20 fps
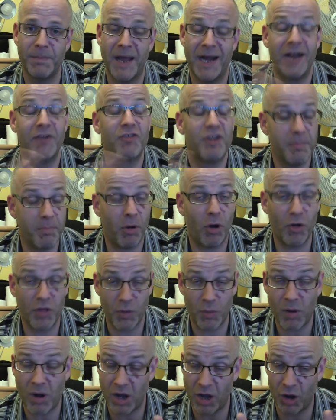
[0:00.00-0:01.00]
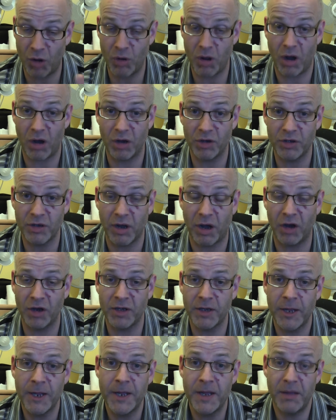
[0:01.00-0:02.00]
And actually, by the way,
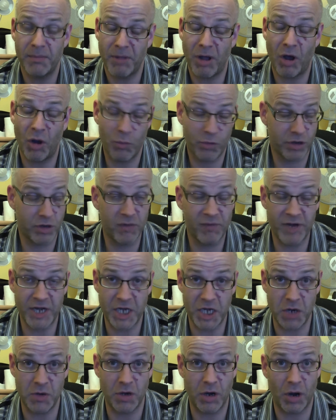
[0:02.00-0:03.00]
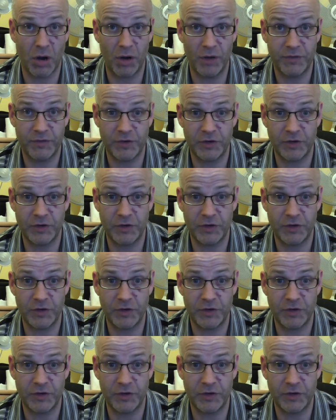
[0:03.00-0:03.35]
I would love any of you guys